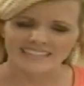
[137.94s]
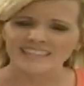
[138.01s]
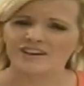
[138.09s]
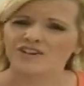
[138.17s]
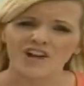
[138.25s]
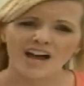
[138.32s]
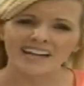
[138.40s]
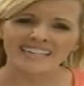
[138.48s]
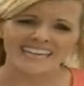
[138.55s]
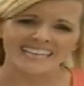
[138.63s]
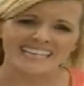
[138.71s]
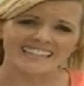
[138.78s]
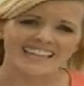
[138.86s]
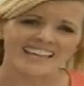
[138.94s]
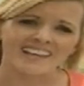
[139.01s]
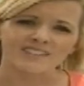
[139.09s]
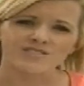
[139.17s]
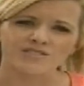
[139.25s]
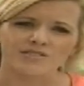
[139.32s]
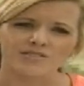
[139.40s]
that they're not getting the
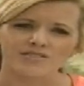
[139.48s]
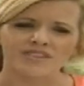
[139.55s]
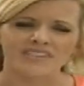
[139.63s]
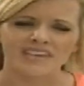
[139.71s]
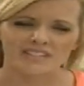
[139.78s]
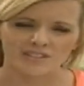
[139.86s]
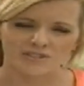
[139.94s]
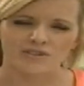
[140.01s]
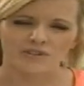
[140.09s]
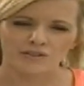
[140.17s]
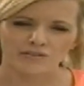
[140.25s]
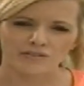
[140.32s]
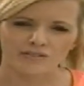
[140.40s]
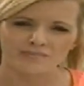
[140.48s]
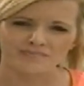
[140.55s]
answers they deserve.